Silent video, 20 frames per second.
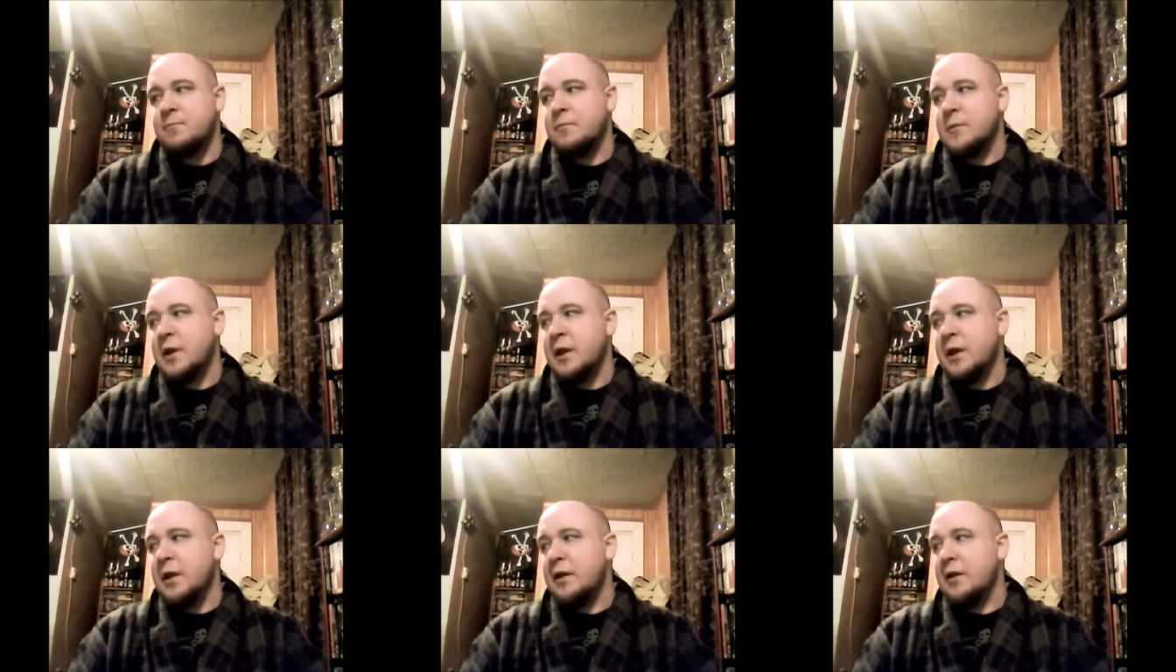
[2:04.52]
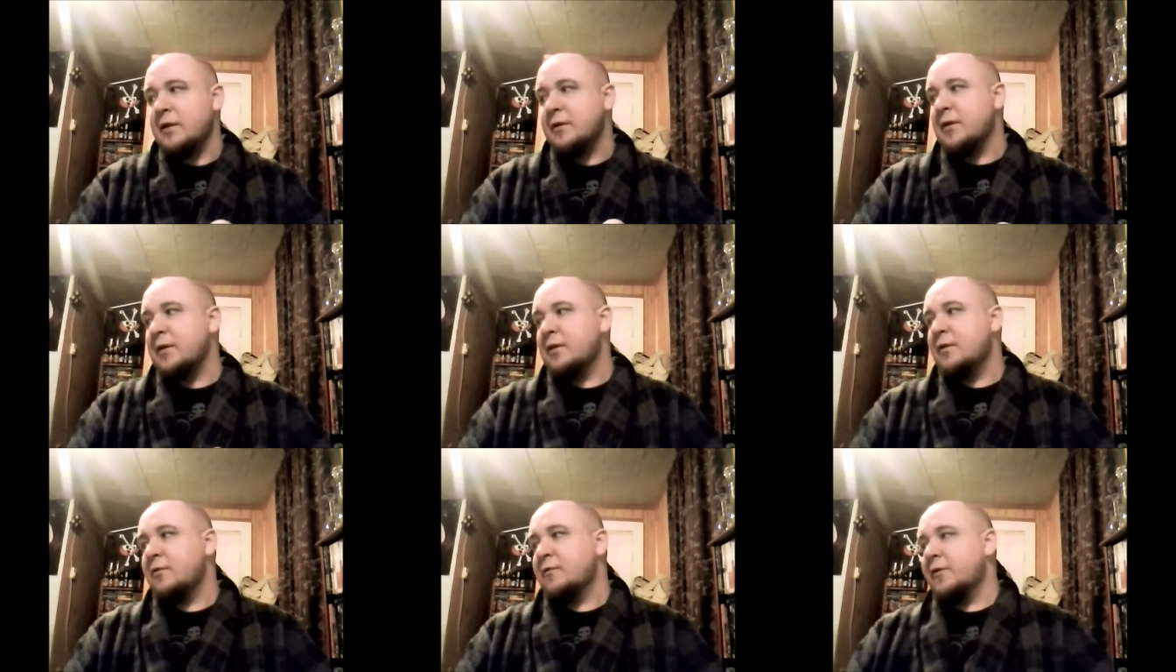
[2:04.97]
And I
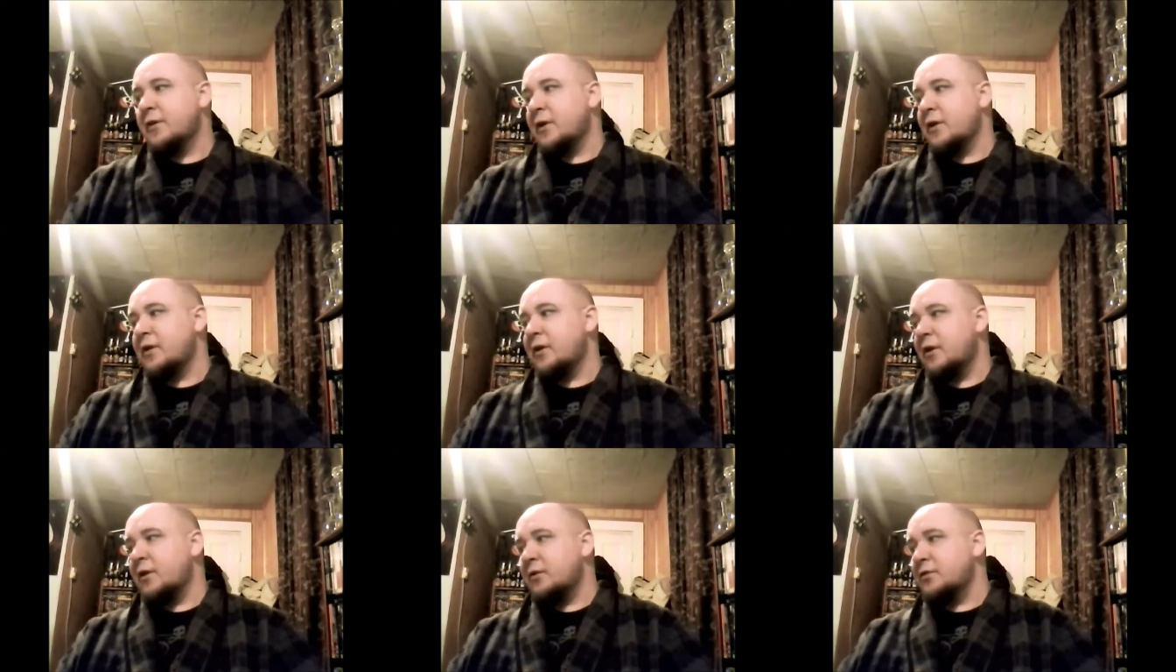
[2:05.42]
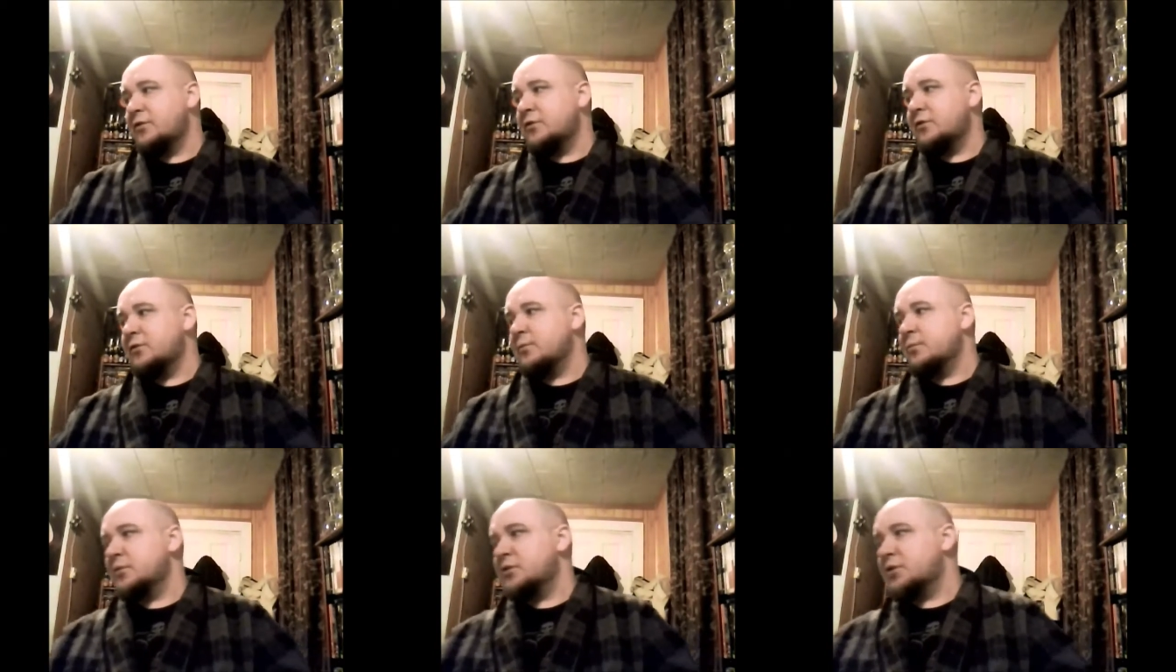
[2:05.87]
got no
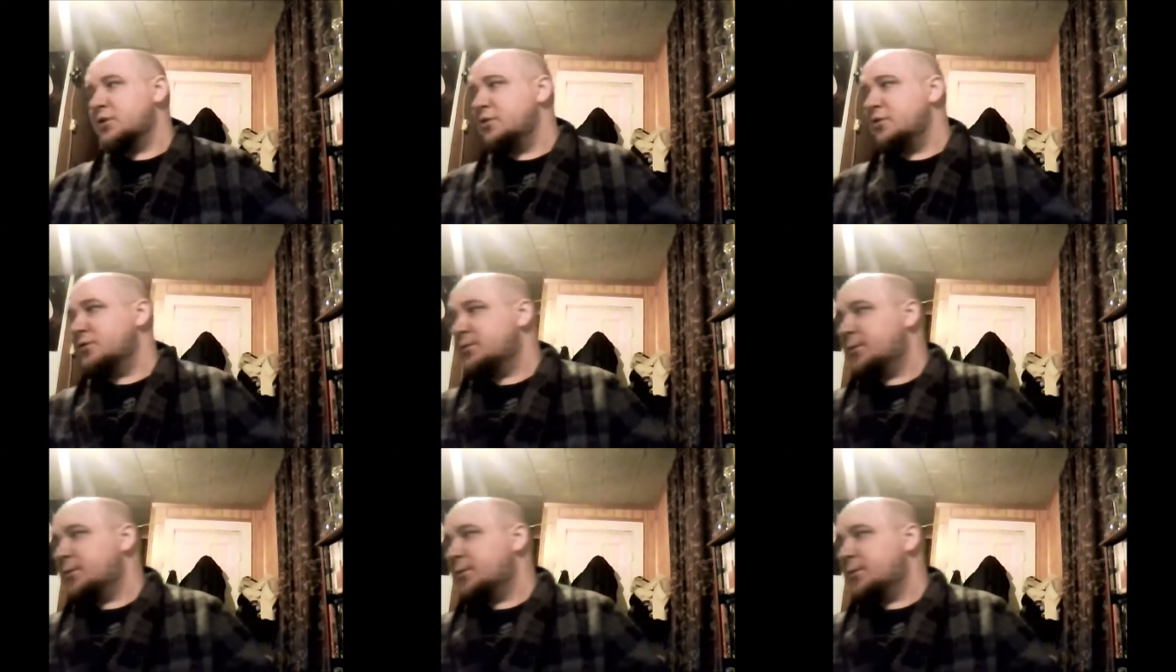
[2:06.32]
fingernails. Excuse